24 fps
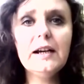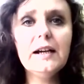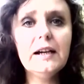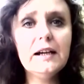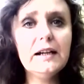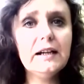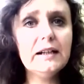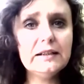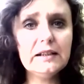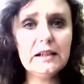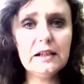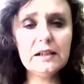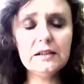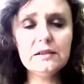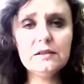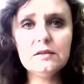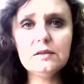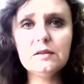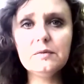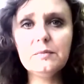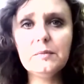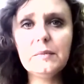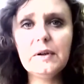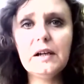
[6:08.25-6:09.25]
and I
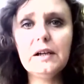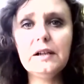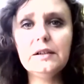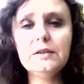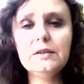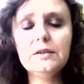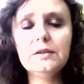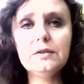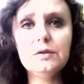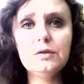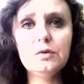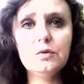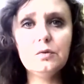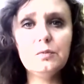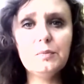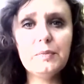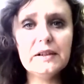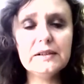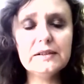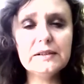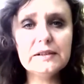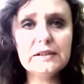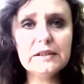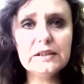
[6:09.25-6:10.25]
don't mind you
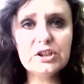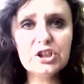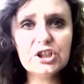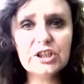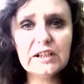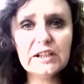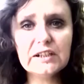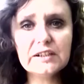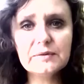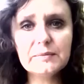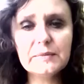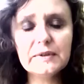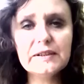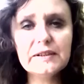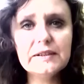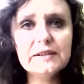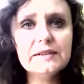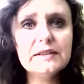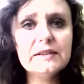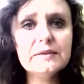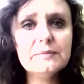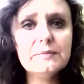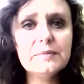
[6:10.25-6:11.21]
passing judgments,